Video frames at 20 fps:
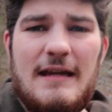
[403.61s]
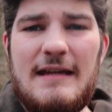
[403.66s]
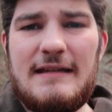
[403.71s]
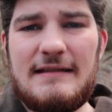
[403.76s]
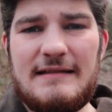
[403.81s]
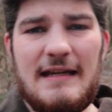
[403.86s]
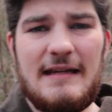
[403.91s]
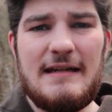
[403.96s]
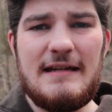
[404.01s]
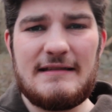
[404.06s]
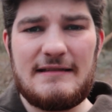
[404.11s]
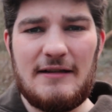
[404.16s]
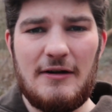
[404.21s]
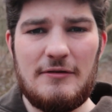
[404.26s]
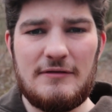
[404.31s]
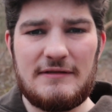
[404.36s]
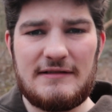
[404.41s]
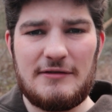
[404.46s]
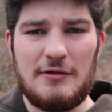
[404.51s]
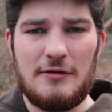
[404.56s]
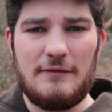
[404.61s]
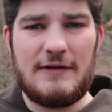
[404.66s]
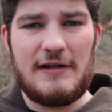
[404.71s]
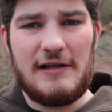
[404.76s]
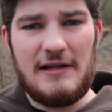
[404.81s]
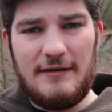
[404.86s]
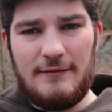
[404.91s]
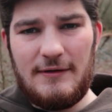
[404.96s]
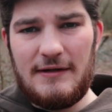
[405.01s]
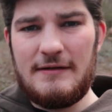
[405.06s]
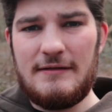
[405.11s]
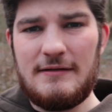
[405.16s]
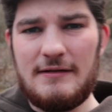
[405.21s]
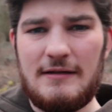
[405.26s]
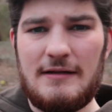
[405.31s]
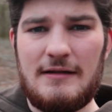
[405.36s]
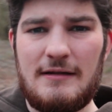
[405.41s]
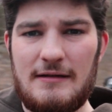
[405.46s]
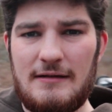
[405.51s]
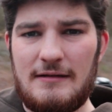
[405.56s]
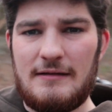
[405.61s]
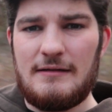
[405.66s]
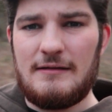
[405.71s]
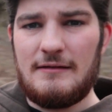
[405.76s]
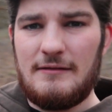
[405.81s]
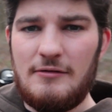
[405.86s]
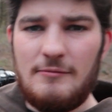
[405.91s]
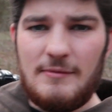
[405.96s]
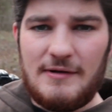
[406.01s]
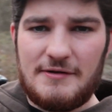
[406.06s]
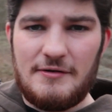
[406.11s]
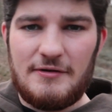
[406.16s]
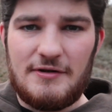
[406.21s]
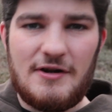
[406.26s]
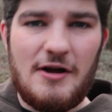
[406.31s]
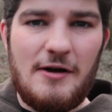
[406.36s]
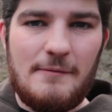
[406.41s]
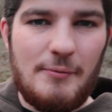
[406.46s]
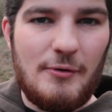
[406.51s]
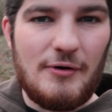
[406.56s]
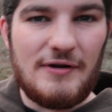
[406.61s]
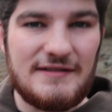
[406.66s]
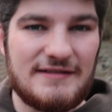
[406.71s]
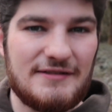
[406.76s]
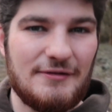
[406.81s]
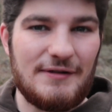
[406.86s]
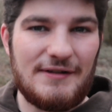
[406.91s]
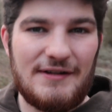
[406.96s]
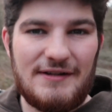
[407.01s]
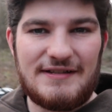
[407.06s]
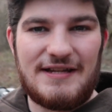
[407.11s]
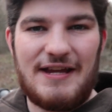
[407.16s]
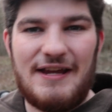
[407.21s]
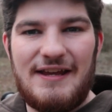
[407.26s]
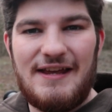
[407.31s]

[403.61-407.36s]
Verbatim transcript: it's in its own sort of clearing. Oh my god, I can't point, sorry guys.